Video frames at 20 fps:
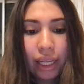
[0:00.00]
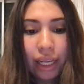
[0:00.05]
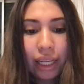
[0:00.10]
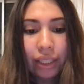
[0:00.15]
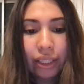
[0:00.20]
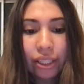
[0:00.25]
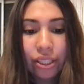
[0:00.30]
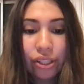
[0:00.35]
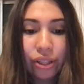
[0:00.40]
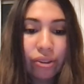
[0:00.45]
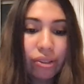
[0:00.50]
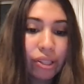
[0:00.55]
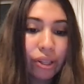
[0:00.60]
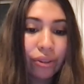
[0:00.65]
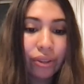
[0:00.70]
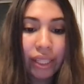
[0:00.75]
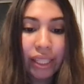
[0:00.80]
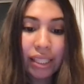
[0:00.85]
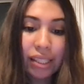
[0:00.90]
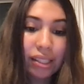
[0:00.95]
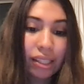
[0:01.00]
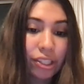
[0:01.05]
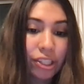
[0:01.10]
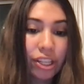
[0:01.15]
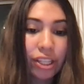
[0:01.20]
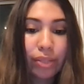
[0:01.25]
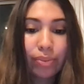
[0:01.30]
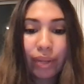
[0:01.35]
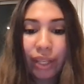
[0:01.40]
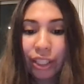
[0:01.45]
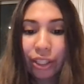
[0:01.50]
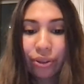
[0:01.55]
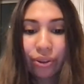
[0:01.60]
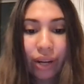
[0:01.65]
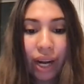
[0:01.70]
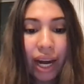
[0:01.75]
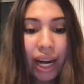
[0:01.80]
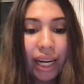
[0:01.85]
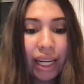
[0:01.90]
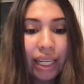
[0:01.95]
And there's also things such as manual
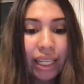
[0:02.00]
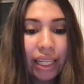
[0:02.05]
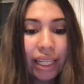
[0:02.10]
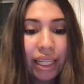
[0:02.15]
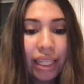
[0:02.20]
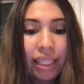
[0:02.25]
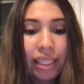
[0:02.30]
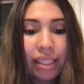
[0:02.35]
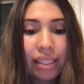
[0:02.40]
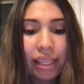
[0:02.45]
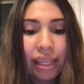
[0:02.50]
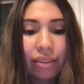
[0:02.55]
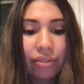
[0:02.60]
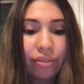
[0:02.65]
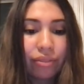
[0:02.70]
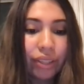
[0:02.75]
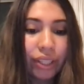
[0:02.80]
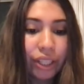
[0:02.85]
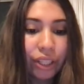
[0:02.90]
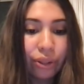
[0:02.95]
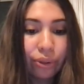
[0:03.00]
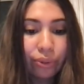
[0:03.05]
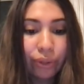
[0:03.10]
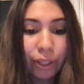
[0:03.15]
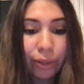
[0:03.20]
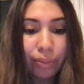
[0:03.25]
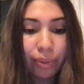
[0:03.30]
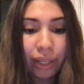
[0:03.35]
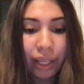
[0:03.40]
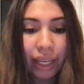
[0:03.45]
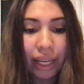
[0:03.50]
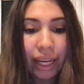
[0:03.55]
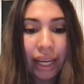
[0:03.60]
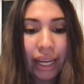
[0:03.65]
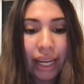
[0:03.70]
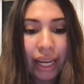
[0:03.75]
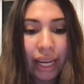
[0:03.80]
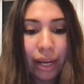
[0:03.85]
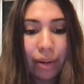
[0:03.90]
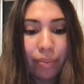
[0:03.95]
guidance and video
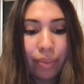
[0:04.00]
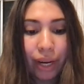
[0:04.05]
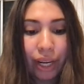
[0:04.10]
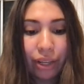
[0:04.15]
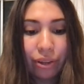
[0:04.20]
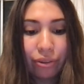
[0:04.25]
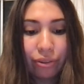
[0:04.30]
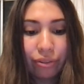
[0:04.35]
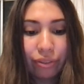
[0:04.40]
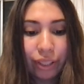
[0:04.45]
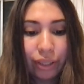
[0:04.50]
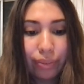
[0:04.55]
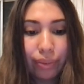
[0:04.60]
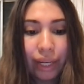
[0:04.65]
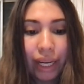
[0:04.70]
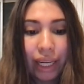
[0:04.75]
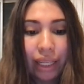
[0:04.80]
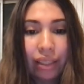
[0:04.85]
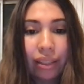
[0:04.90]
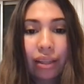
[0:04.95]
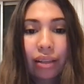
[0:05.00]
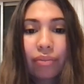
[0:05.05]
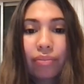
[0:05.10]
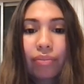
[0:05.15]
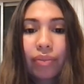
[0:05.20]
replay and biofeedback.